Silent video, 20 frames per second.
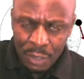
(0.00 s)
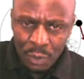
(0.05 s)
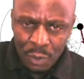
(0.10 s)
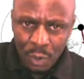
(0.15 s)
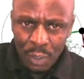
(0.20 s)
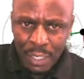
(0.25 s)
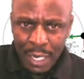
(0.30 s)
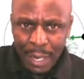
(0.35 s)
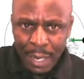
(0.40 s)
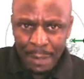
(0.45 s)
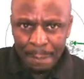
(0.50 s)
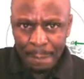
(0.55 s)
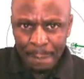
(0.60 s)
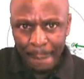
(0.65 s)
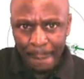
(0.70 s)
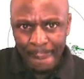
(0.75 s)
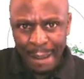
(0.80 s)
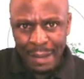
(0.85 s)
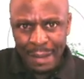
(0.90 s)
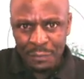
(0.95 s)
order
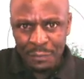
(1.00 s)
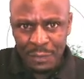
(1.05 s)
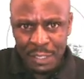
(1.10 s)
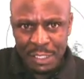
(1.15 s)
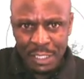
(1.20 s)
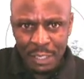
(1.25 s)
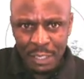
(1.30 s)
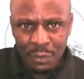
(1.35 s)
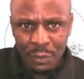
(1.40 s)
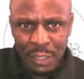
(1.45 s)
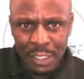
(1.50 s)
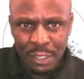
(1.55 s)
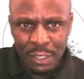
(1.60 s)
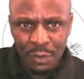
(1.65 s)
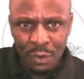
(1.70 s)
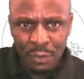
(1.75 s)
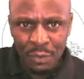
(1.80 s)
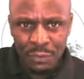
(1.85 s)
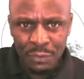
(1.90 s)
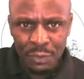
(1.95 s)
uh, differential equation
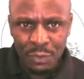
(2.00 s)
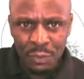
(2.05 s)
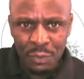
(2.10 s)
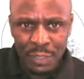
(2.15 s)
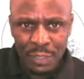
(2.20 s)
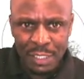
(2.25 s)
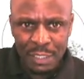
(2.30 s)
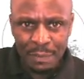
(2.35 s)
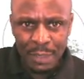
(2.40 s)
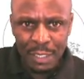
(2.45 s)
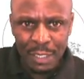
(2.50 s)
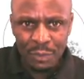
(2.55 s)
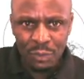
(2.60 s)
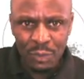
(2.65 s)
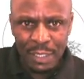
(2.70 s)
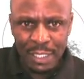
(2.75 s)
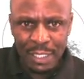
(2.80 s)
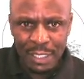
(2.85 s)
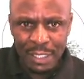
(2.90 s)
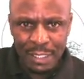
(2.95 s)
of u with respect to
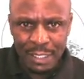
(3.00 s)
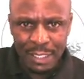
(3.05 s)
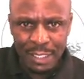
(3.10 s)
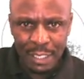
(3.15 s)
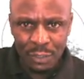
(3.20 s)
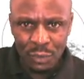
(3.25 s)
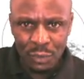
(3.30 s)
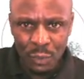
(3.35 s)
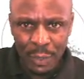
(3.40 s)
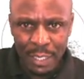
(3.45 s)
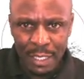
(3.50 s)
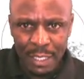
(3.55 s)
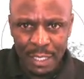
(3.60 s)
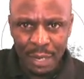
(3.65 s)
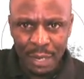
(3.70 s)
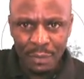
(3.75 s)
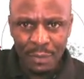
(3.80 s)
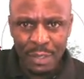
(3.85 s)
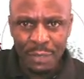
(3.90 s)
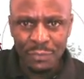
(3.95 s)
d theta squared.
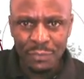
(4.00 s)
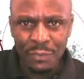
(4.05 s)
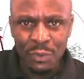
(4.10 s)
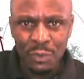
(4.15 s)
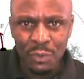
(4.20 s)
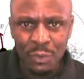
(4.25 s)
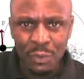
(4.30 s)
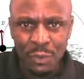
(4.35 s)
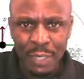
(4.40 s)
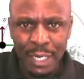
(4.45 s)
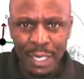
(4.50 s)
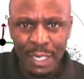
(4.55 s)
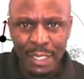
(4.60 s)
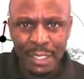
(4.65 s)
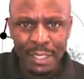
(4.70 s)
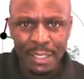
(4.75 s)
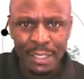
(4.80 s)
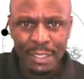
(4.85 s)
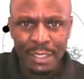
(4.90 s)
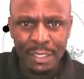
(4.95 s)
Now, if you do that,
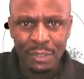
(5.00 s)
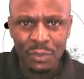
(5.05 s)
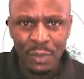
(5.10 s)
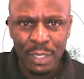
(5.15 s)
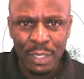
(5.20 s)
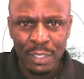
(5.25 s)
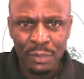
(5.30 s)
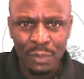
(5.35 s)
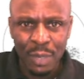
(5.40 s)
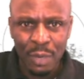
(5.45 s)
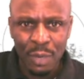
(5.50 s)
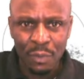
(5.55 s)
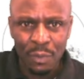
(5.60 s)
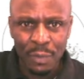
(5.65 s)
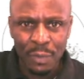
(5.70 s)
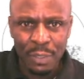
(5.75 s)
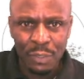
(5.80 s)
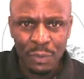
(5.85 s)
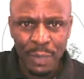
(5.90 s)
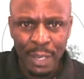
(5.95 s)
this is what you are
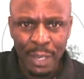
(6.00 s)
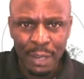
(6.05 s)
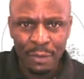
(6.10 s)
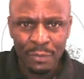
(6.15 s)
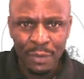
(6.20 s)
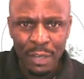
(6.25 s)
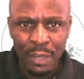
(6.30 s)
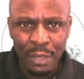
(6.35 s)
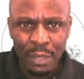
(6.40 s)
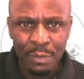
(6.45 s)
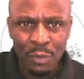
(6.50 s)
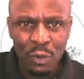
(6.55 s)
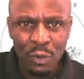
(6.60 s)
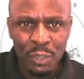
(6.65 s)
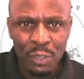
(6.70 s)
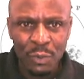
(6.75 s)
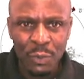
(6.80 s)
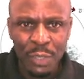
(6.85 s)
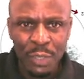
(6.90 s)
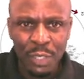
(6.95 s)
going to have
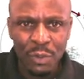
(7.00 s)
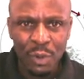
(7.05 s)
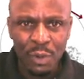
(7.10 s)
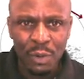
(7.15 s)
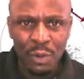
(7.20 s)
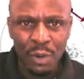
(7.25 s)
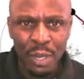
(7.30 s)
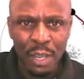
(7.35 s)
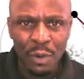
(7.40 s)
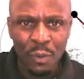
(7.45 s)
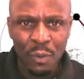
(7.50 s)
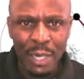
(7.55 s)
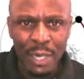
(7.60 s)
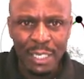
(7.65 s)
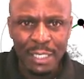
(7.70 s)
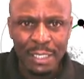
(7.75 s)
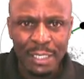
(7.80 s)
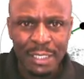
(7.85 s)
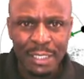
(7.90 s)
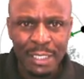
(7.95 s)
because we know uh, what
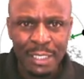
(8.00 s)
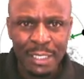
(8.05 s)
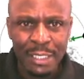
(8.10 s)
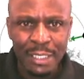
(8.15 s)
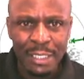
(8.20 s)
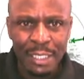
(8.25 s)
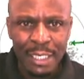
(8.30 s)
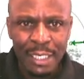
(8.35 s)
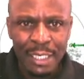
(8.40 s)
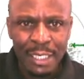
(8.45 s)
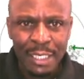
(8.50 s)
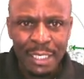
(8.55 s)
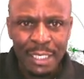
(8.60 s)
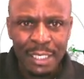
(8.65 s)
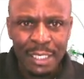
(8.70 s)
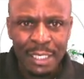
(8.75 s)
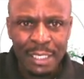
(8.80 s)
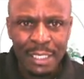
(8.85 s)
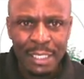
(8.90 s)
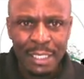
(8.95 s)
is the
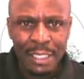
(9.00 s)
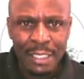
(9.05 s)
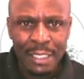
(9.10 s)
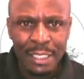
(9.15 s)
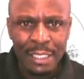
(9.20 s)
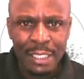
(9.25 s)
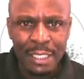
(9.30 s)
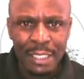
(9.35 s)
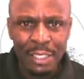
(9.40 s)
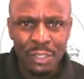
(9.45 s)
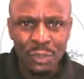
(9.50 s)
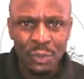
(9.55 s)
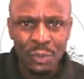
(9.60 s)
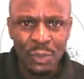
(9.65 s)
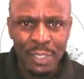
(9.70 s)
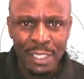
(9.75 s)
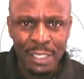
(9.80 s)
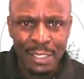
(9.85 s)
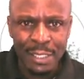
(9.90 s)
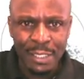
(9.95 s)
d du
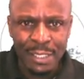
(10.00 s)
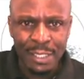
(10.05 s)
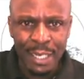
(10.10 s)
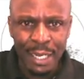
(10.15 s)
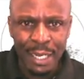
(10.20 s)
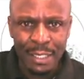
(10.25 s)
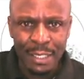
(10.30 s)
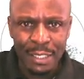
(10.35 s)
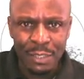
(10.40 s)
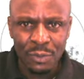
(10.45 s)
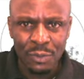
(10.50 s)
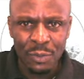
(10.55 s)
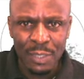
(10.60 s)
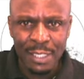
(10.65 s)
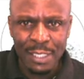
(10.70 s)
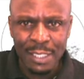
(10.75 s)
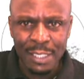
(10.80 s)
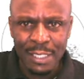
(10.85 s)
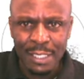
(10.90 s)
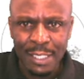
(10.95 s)
d theta du d
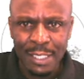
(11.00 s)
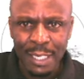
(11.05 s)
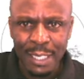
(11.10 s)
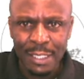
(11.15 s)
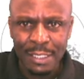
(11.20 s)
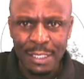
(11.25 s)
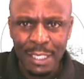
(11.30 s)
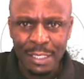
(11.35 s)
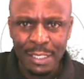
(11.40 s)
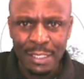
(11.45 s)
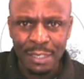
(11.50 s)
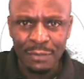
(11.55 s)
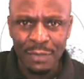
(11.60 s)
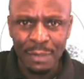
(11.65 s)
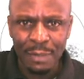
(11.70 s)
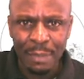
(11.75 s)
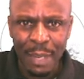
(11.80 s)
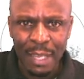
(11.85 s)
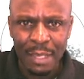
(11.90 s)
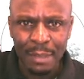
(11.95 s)
theta is just given
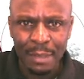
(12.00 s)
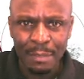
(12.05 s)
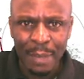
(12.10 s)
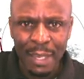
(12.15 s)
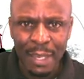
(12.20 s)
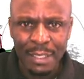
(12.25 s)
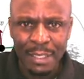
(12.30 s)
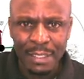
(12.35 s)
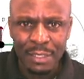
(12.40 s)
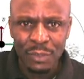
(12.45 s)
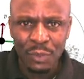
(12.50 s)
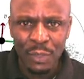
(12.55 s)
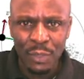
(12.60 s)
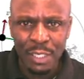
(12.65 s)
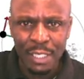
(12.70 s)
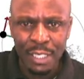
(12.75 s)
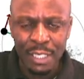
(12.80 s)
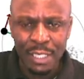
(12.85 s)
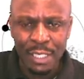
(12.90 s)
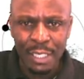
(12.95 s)
by by this
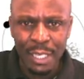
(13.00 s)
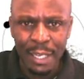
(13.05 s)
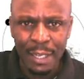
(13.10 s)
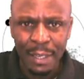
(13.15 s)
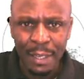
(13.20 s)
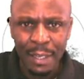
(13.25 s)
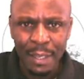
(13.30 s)
equation here